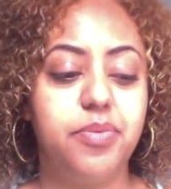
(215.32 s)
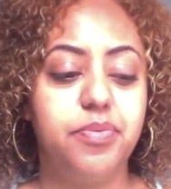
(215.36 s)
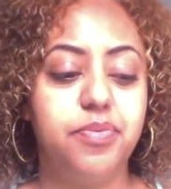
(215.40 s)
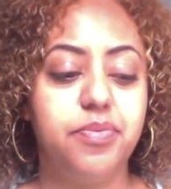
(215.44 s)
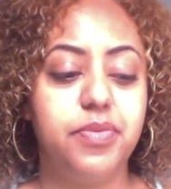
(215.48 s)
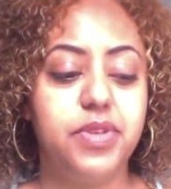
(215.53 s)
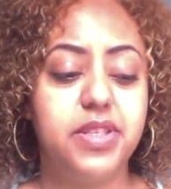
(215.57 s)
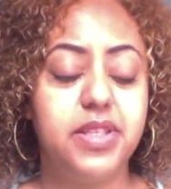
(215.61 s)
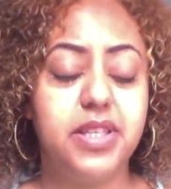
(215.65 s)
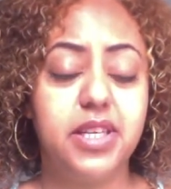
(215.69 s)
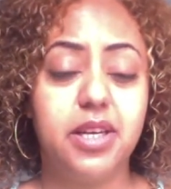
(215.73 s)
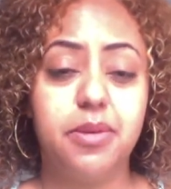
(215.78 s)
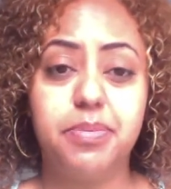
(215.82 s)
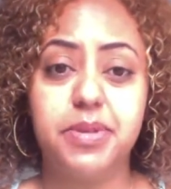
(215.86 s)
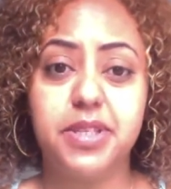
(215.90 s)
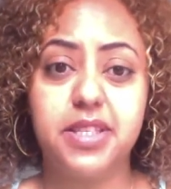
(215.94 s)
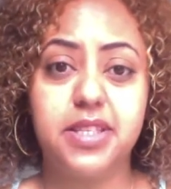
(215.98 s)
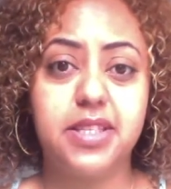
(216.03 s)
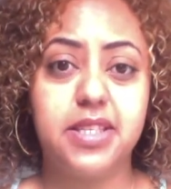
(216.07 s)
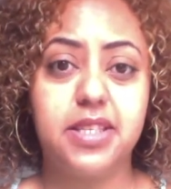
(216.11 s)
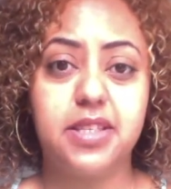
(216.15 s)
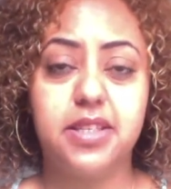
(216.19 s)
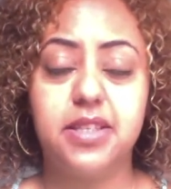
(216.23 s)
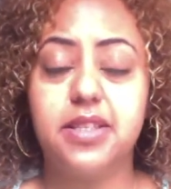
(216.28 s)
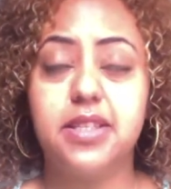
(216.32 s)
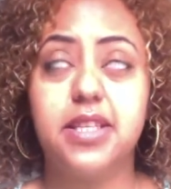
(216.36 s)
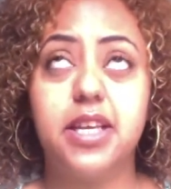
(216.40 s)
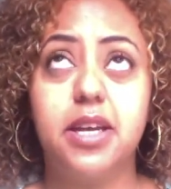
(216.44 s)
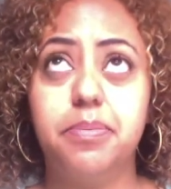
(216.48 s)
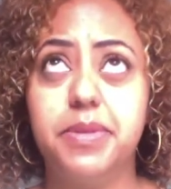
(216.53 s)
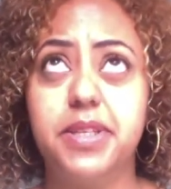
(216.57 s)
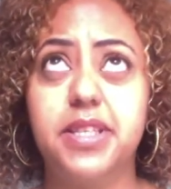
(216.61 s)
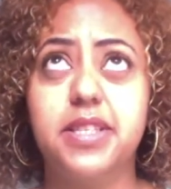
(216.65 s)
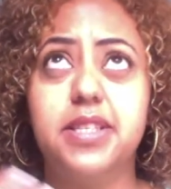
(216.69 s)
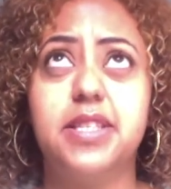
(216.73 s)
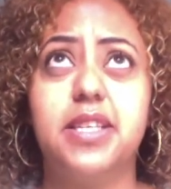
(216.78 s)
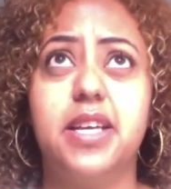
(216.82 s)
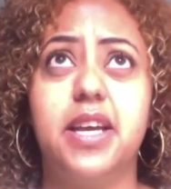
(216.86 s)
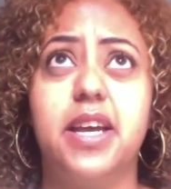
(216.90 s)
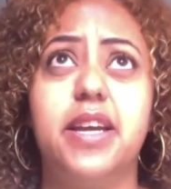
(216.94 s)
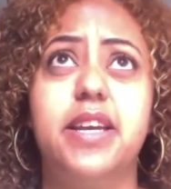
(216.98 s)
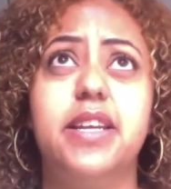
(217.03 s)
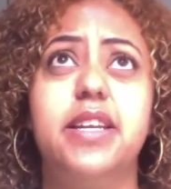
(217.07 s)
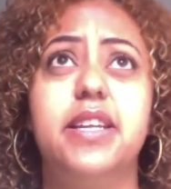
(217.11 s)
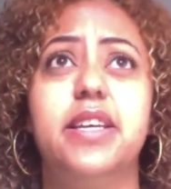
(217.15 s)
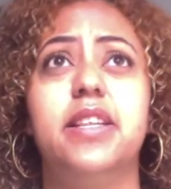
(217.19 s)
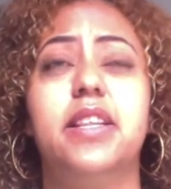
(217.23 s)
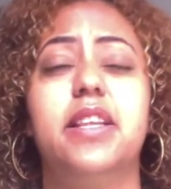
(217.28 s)
stepped
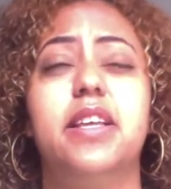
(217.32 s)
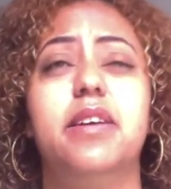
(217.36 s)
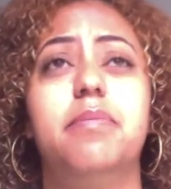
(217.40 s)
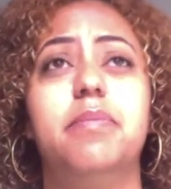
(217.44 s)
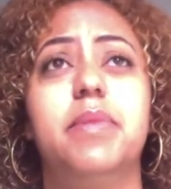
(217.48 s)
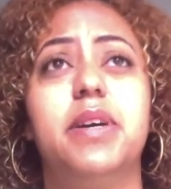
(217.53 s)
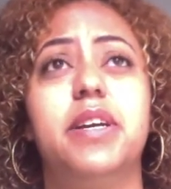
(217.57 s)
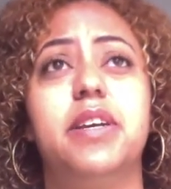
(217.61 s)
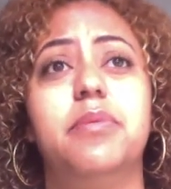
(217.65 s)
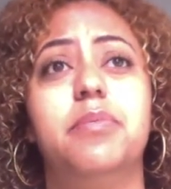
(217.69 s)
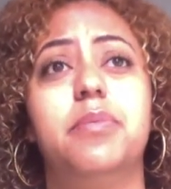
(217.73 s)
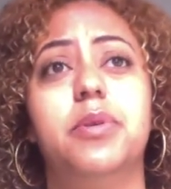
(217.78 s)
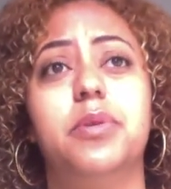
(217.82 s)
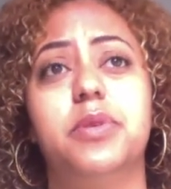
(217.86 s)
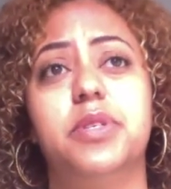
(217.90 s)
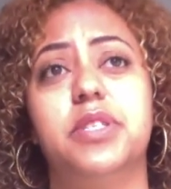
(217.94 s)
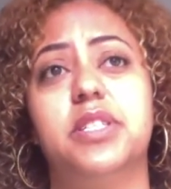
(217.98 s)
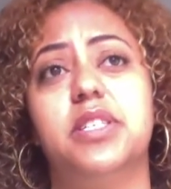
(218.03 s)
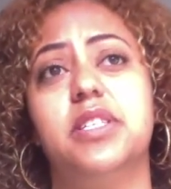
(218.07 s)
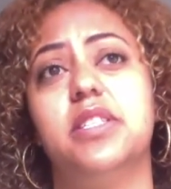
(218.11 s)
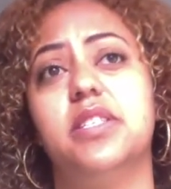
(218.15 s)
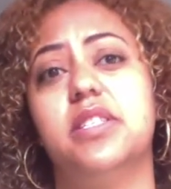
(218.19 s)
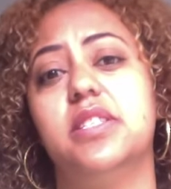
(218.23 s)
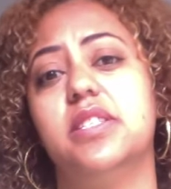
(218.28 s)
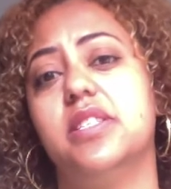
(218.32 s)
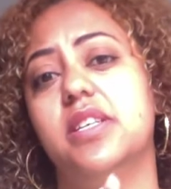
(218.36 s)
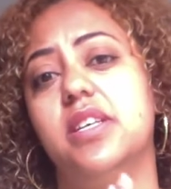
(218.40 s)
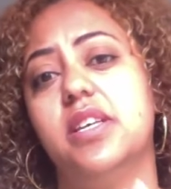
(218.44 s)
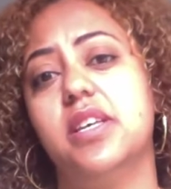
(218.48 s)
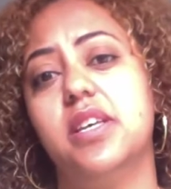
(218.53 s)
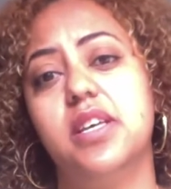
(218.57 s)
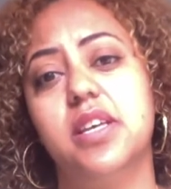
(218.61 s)
aside and let my emotions